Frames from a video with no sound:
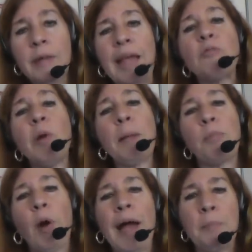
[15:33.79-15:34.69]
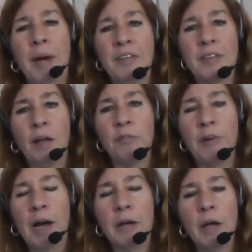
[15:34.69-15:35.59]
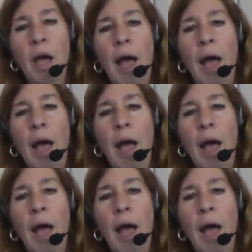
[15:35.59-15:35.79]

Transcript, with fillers: That's what I pride myself on.